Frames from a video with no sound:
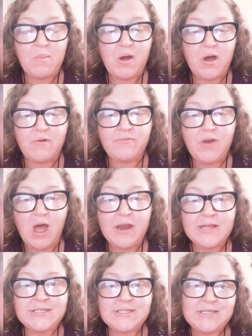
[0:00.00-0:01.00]
of not
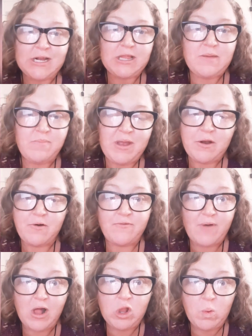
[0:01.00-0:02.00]
necessarily being a
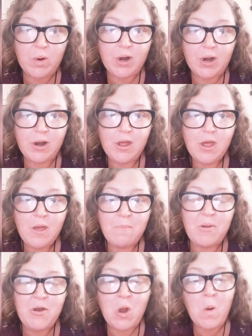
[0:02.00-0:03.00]
follower,
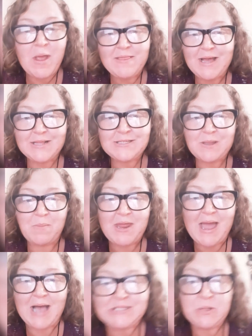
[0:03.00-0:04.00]
but knowing that somebody
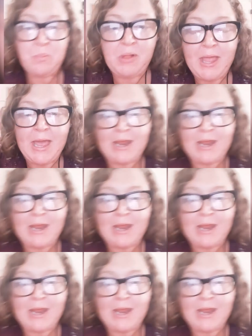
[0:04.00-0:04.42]
has a plan.